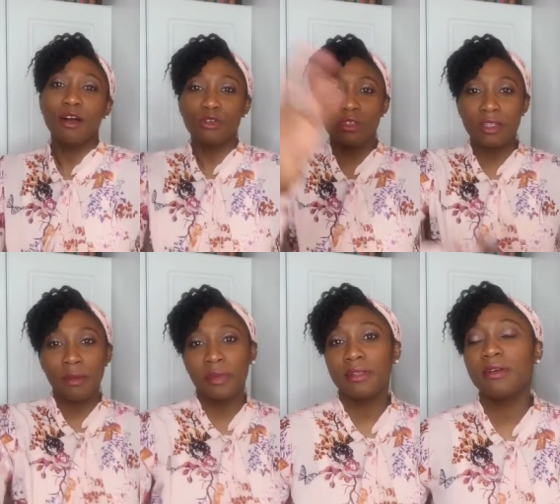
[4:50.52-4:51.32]
Oh,
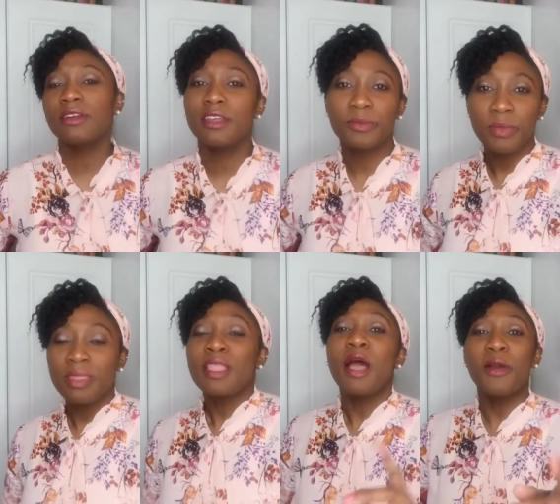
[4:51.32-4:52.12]
stop it. Okay.
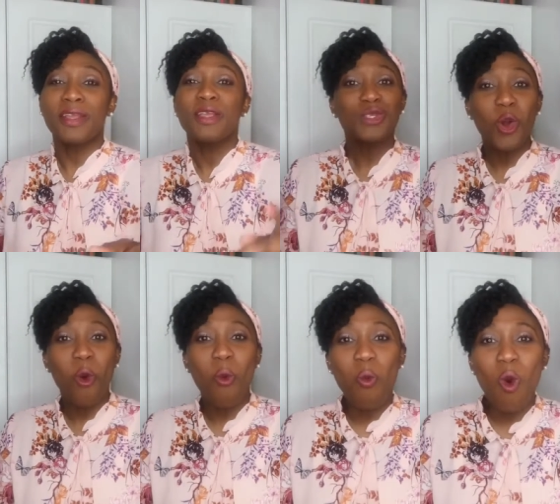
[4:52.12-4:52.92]
All right.
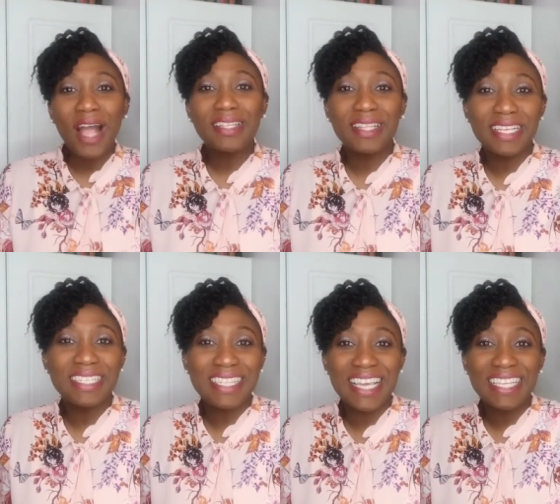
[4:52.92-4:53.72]
So what
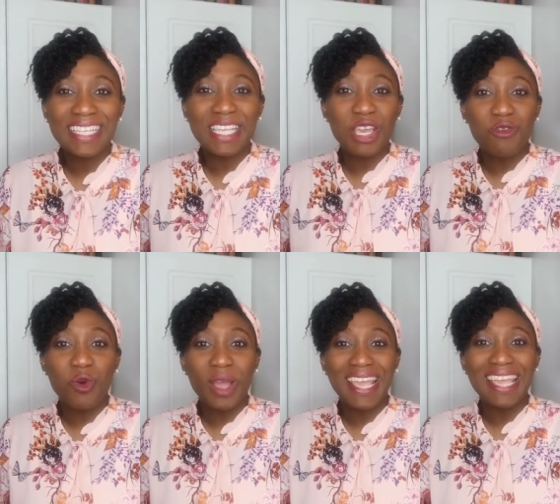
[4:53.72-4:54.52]
does this
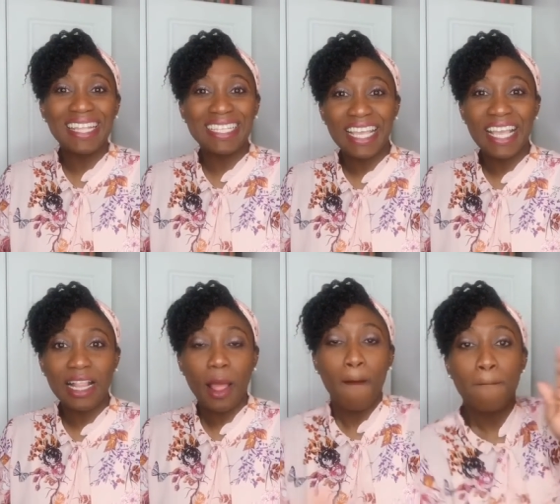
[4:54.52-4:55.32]
giveaway
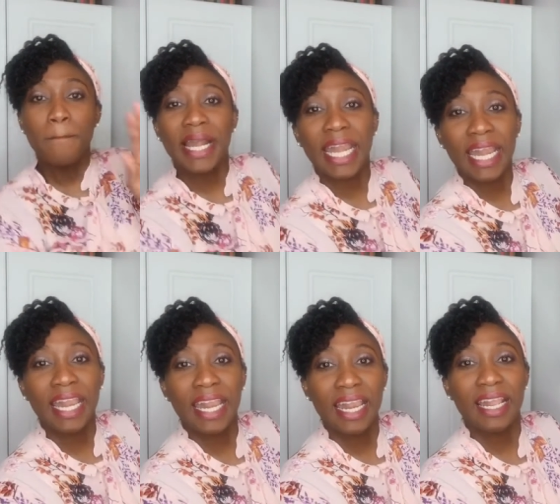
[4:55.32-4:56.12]
entail?
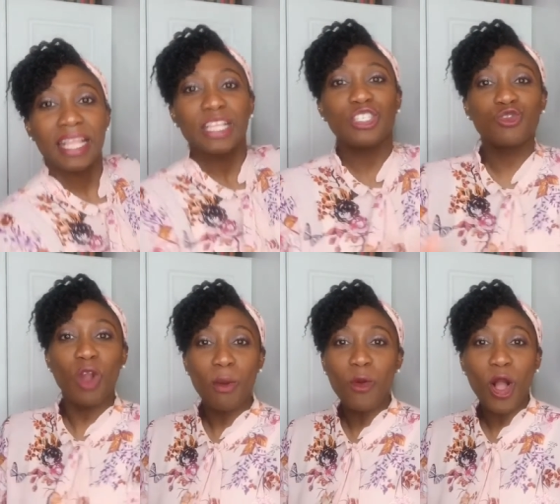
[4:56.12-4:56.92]
Drum
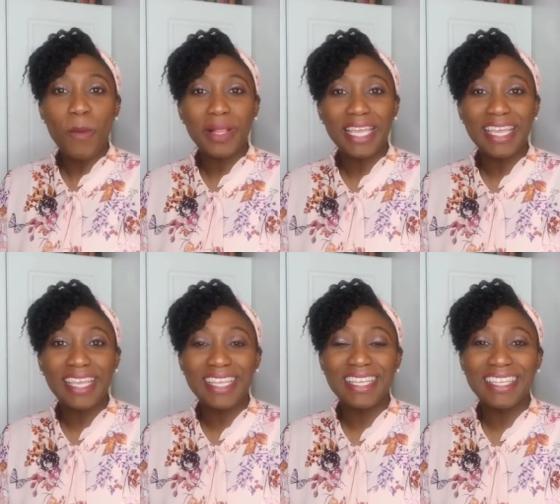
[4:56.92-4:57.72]
roll,
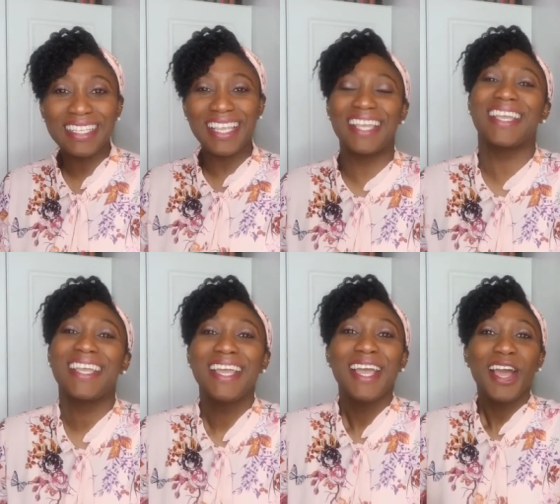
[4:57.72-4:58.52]
please.
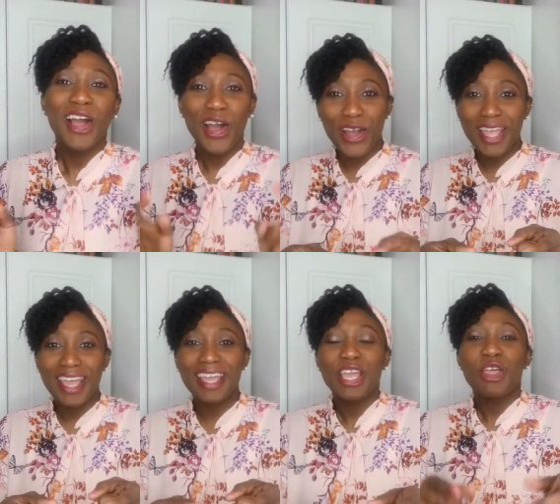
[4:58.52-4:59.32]

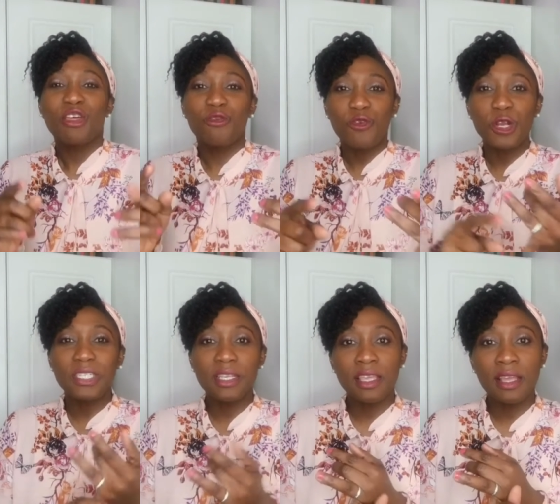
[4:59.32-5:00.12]
Okay, the
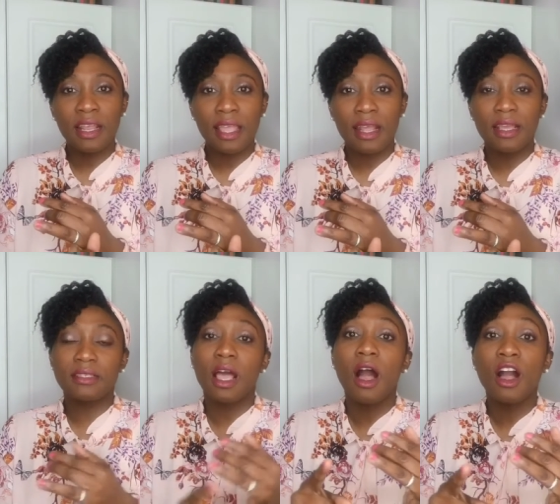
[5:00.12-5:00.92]
first thing you're gonna get
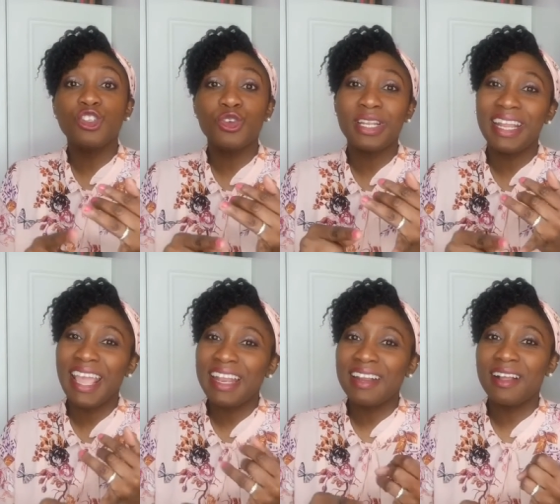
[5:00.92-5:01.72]
is a
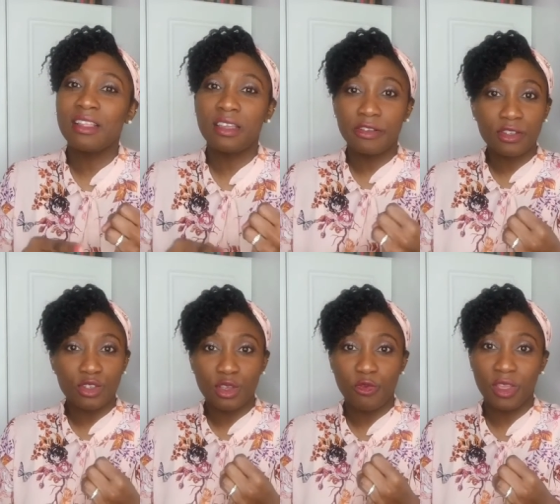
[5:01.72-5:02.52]
$180 gift
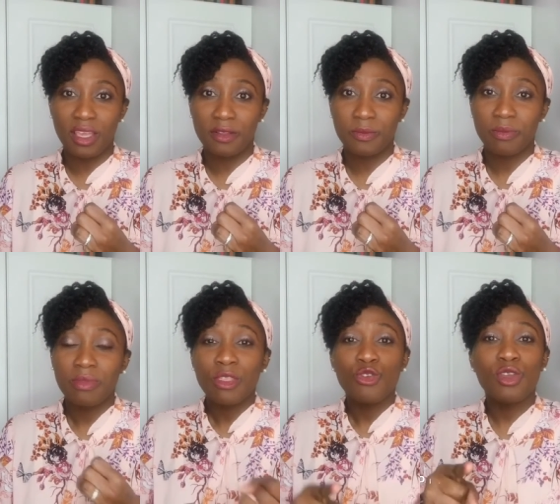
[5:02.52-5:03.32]
certificate.
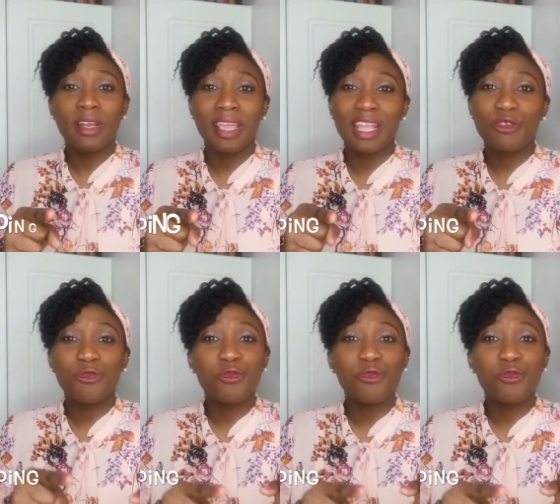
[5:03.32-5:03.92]
You're gonna get